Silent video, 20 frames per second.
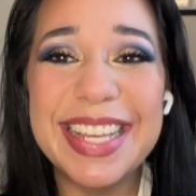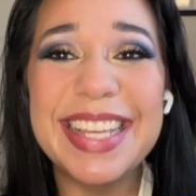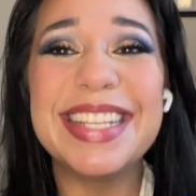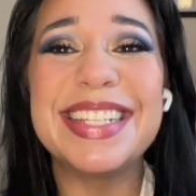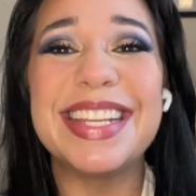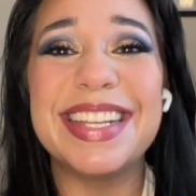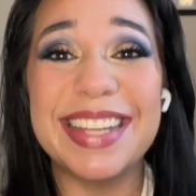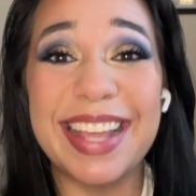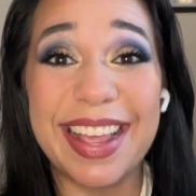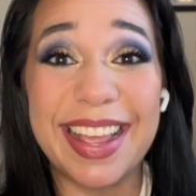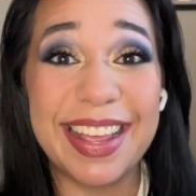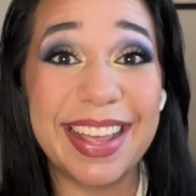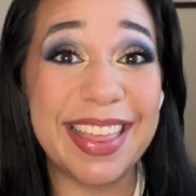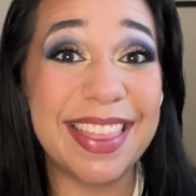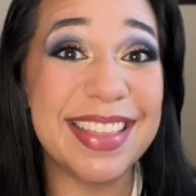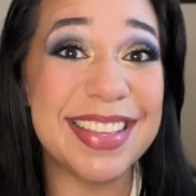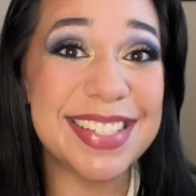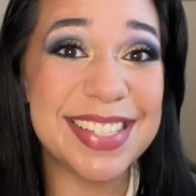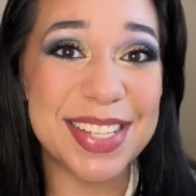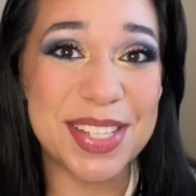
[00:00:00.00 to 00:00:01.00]
Today,
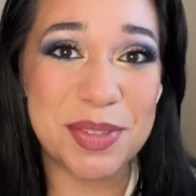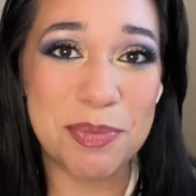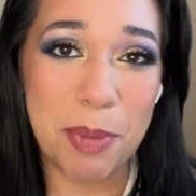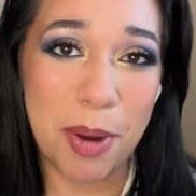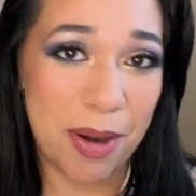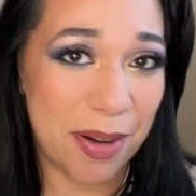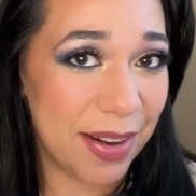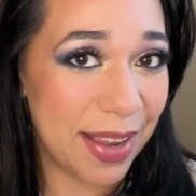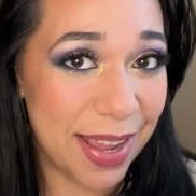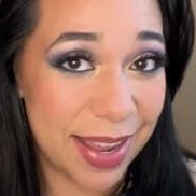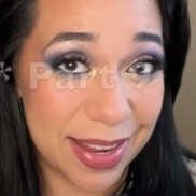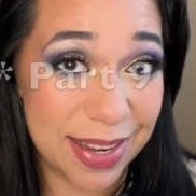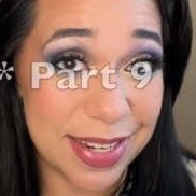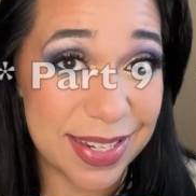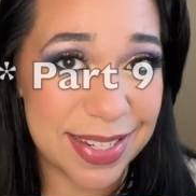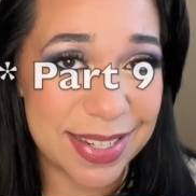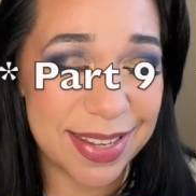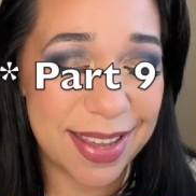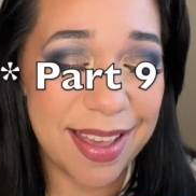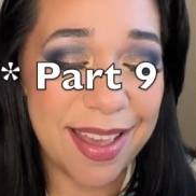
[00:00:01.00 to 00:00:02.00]
this is part
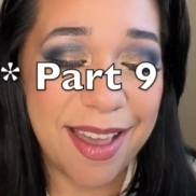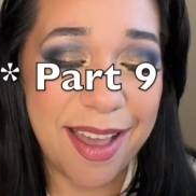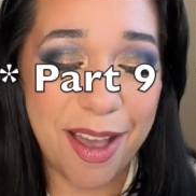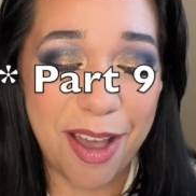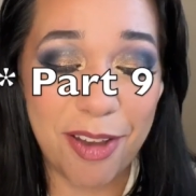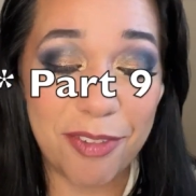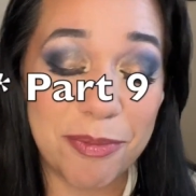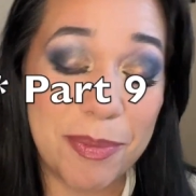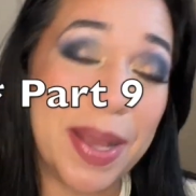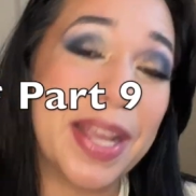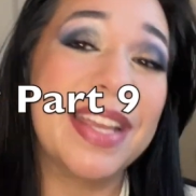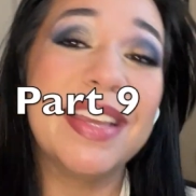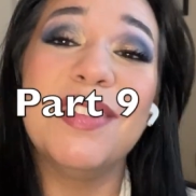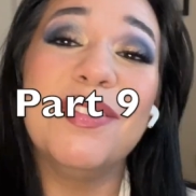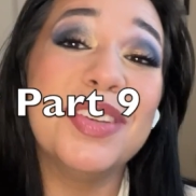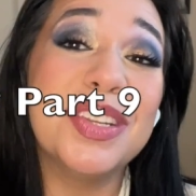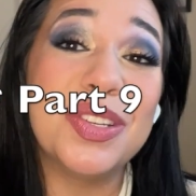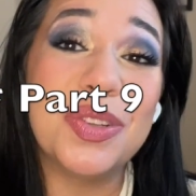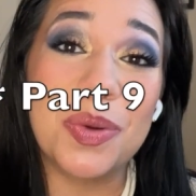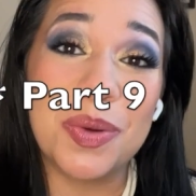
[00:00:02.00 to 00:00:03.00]
8 of my
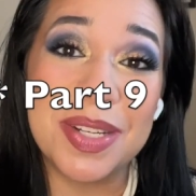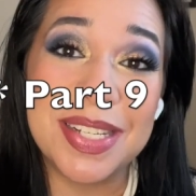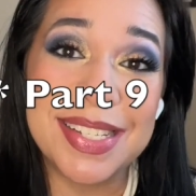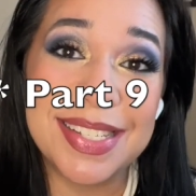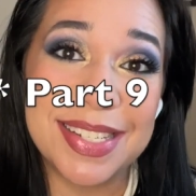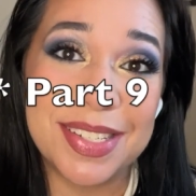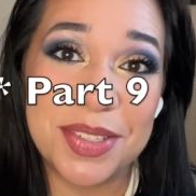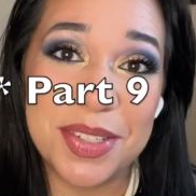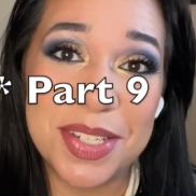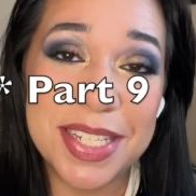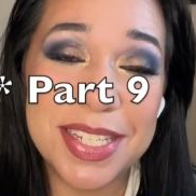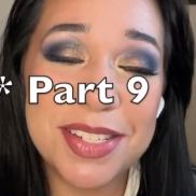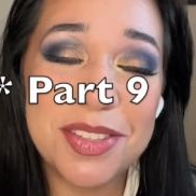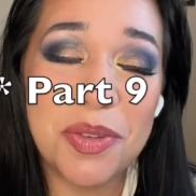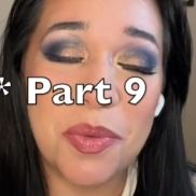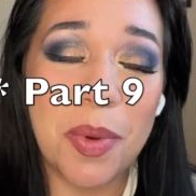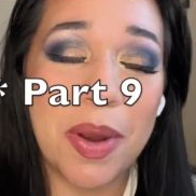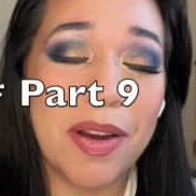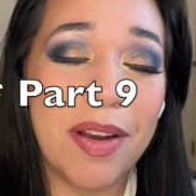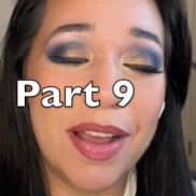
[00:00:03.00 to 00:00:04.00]
inventory series
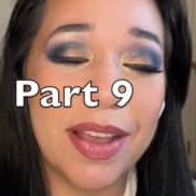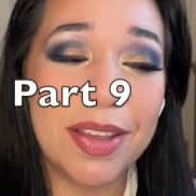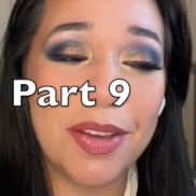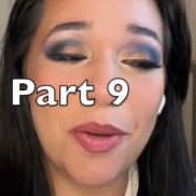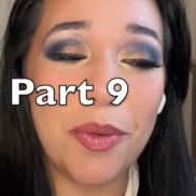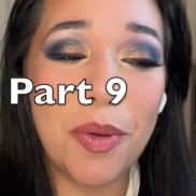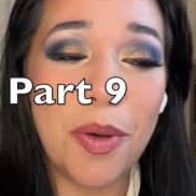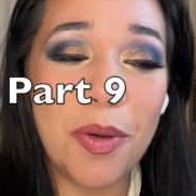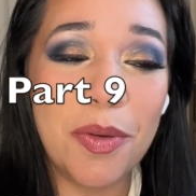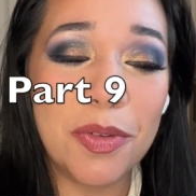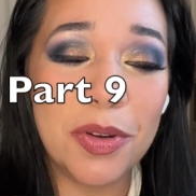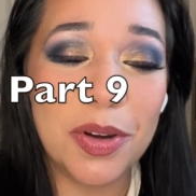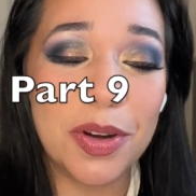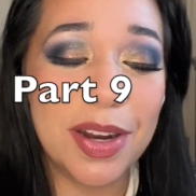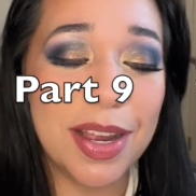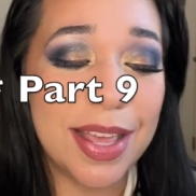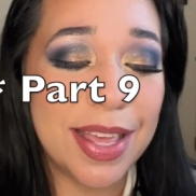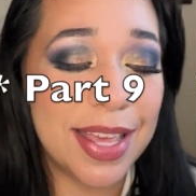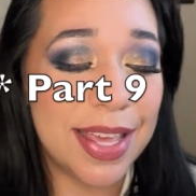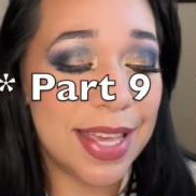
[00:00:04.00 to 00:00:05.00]
where I go over
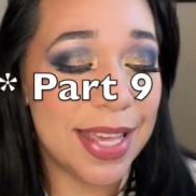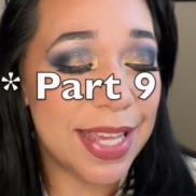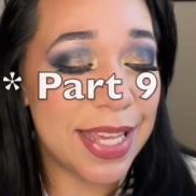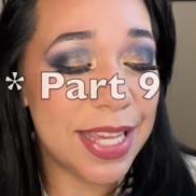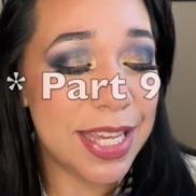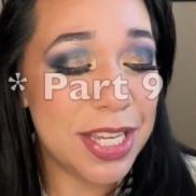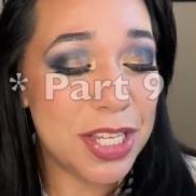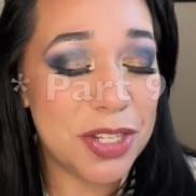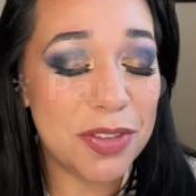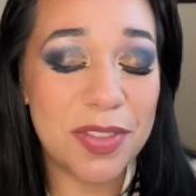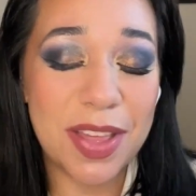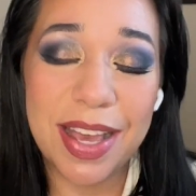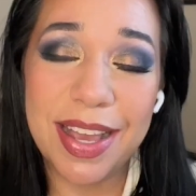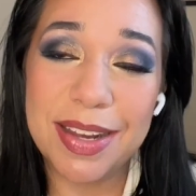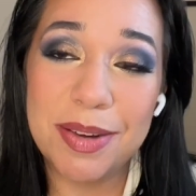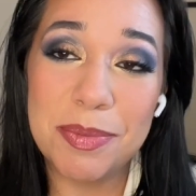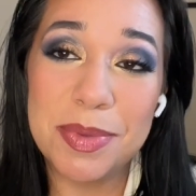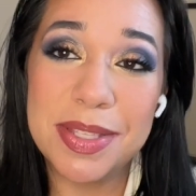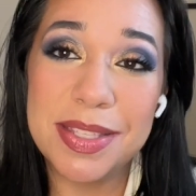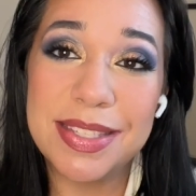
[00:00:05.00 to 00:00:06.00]
each of the
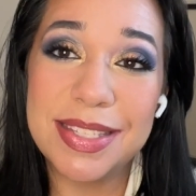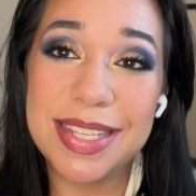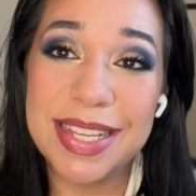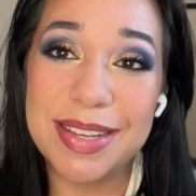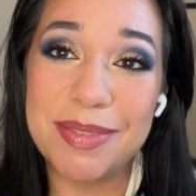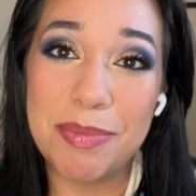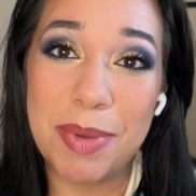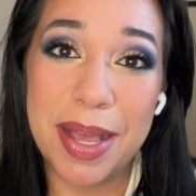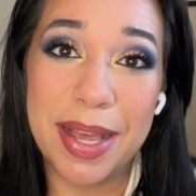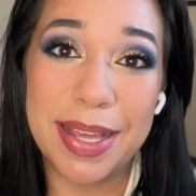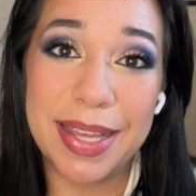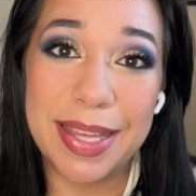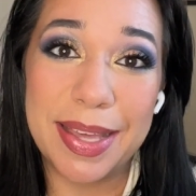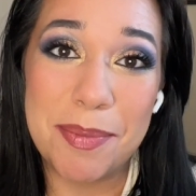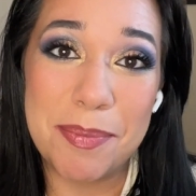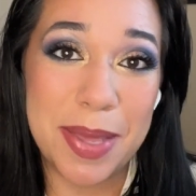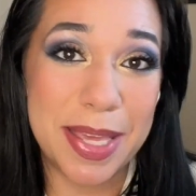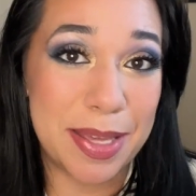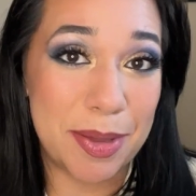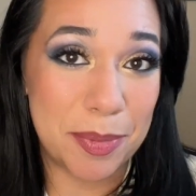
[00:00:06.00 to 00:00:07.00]
items in my
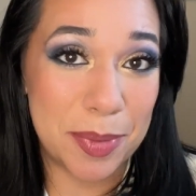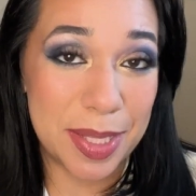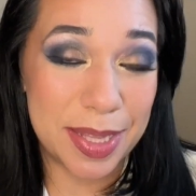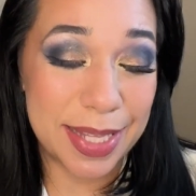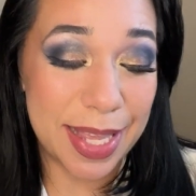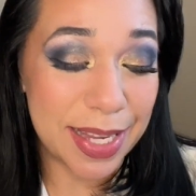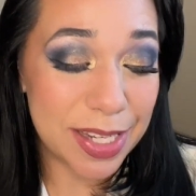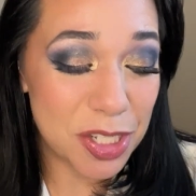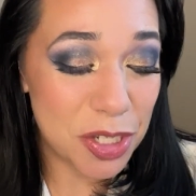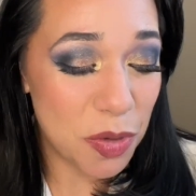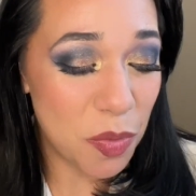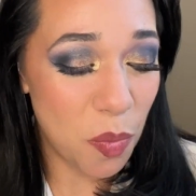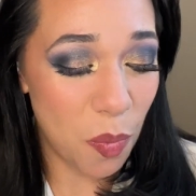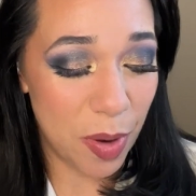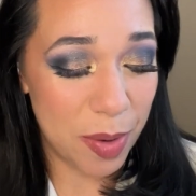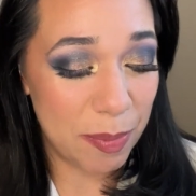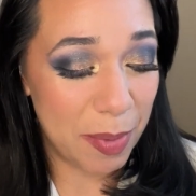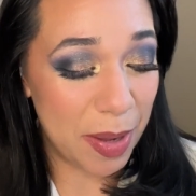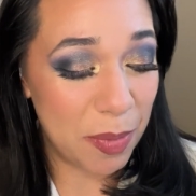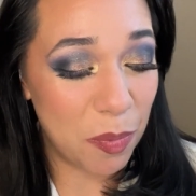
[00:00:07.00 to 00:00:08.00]
makeup collection one
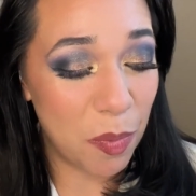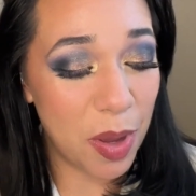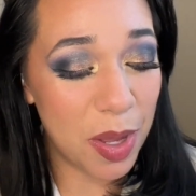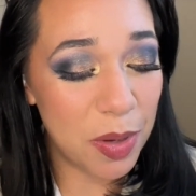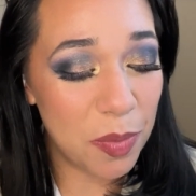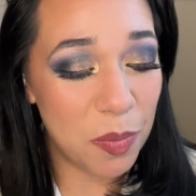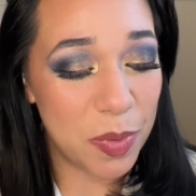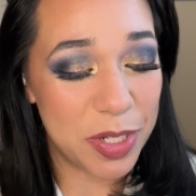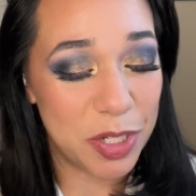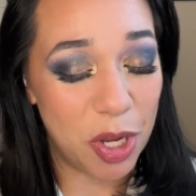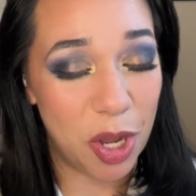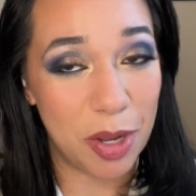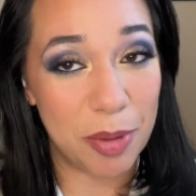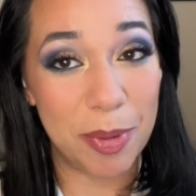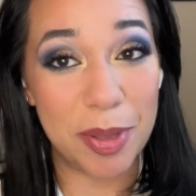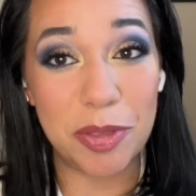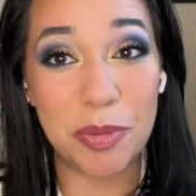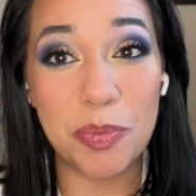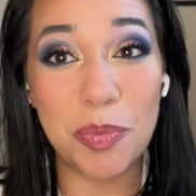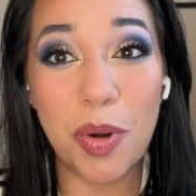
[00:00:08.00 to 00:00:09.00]
by one. We talk
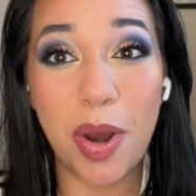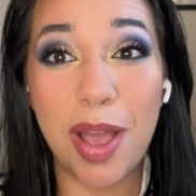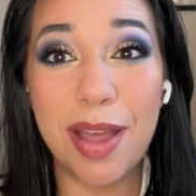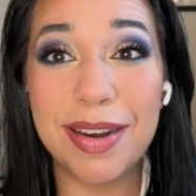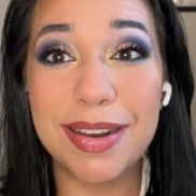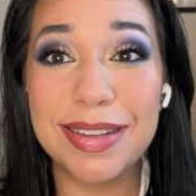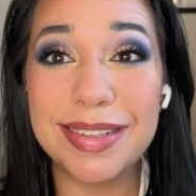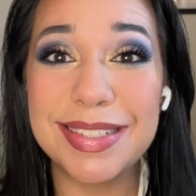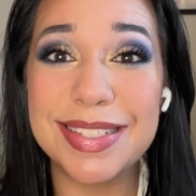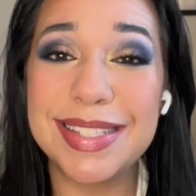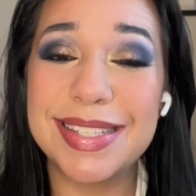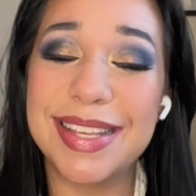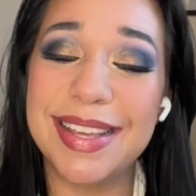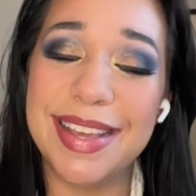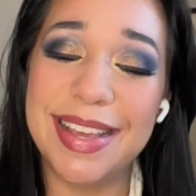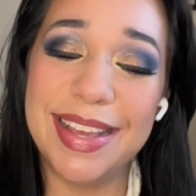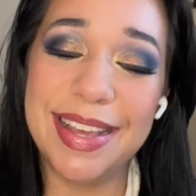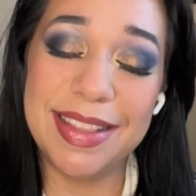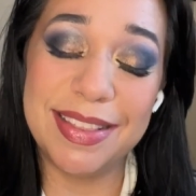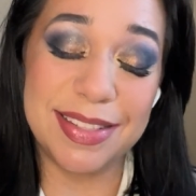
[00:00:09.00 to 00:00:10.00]
about the products.
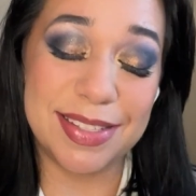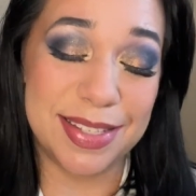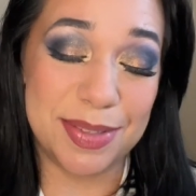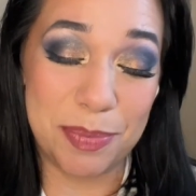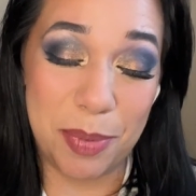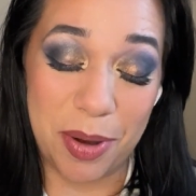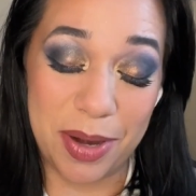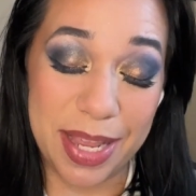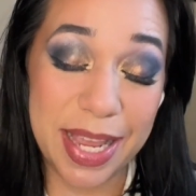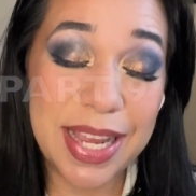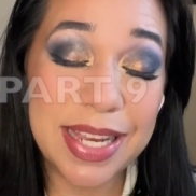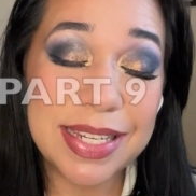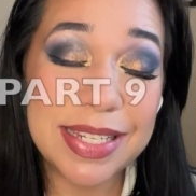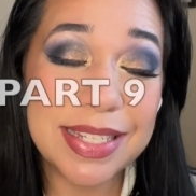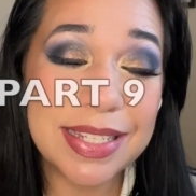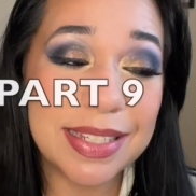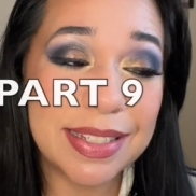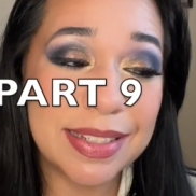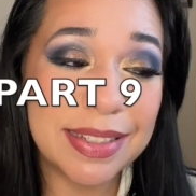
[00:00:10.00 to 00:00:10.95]
This is part 8,